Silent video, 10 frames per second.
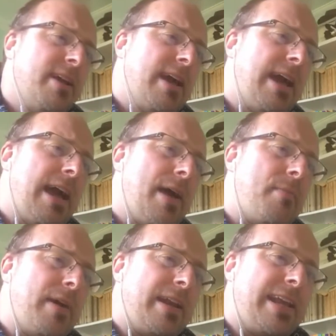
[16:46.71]

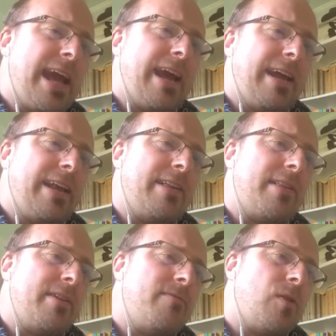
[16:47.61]
but yeah, it
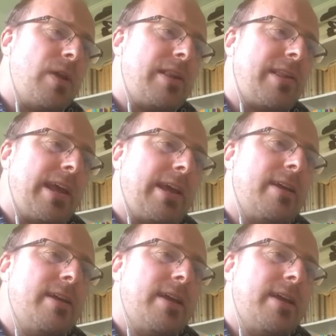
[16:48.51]
is influencing